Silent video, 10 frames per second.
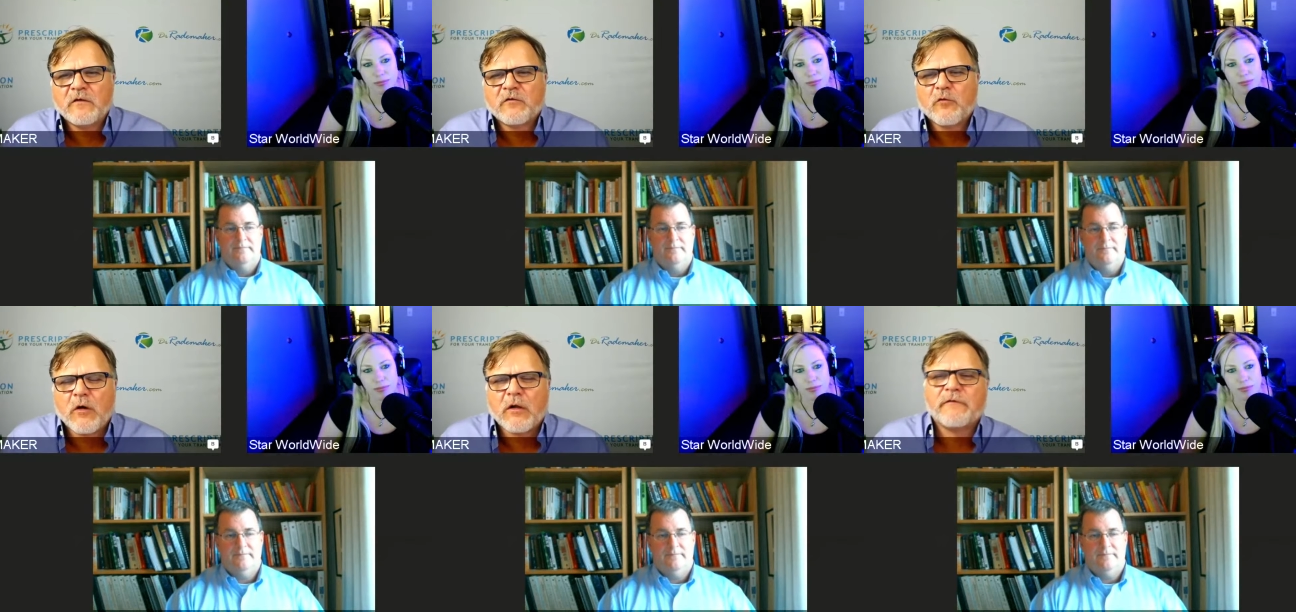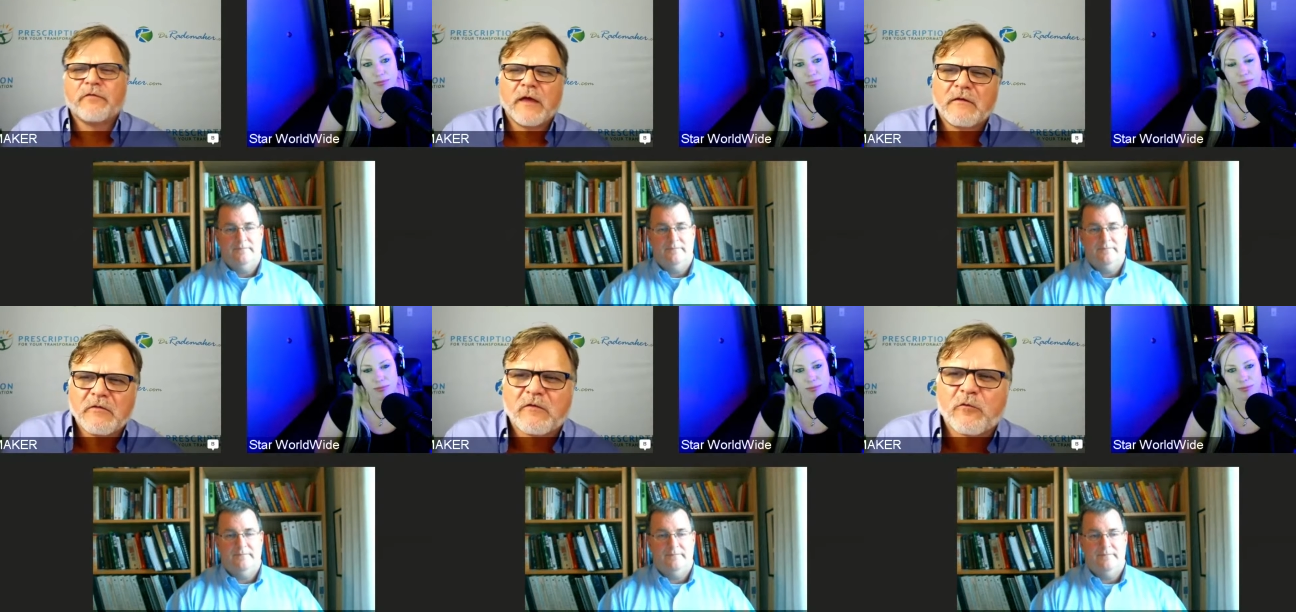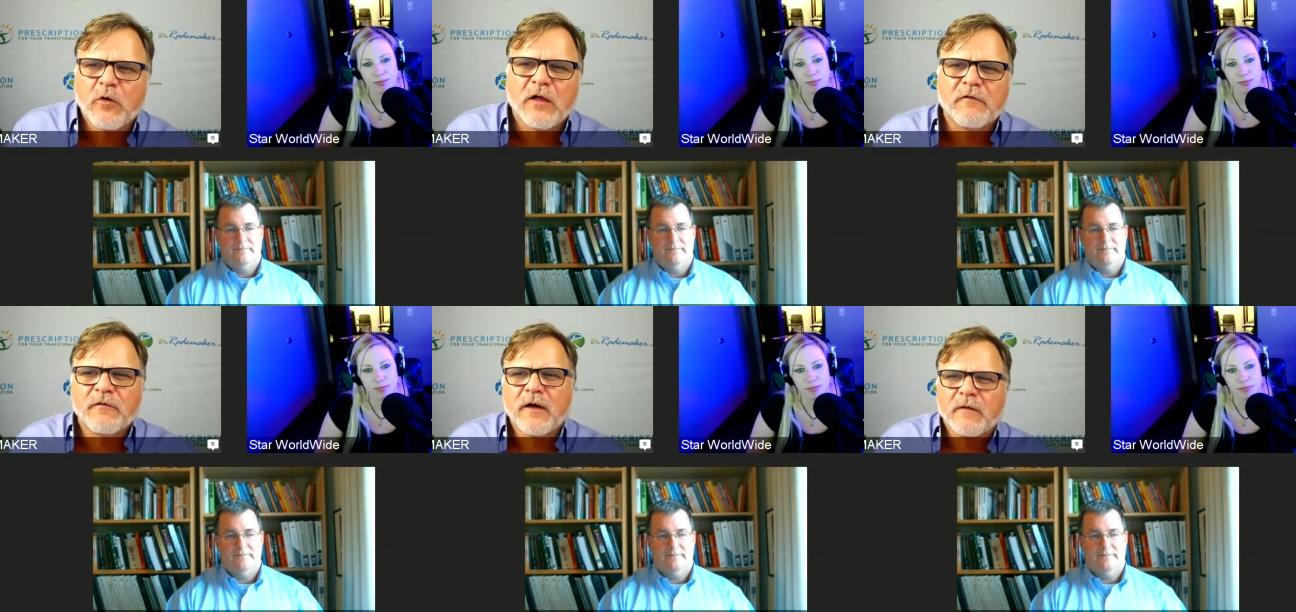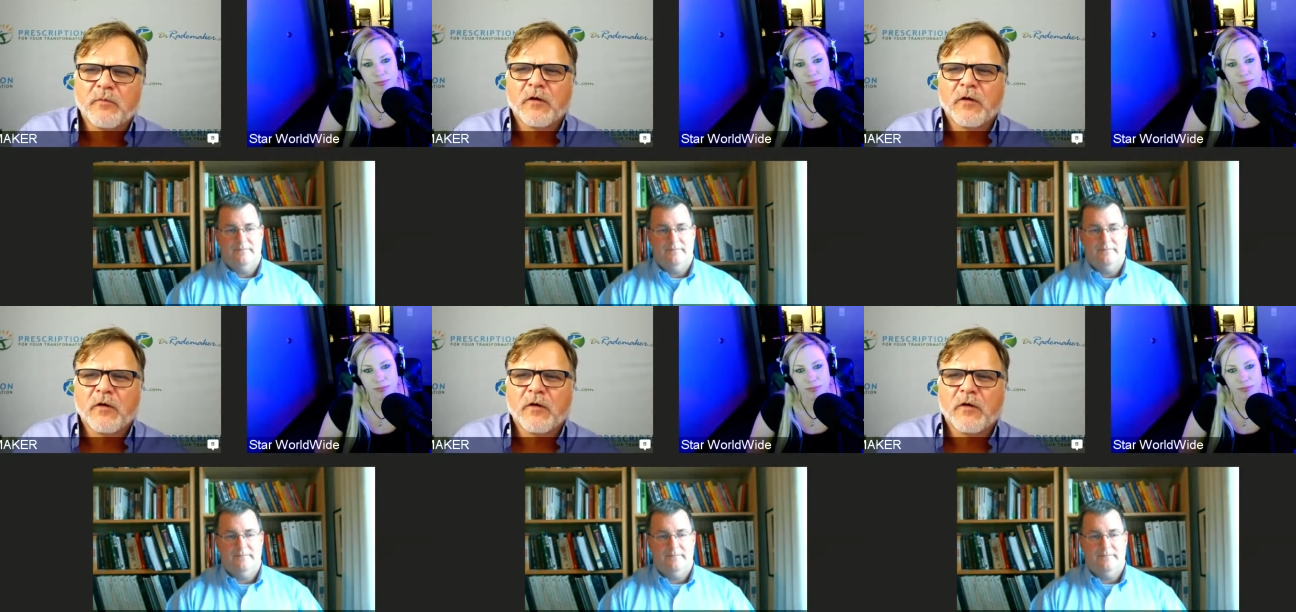Speaker 1: disqualify the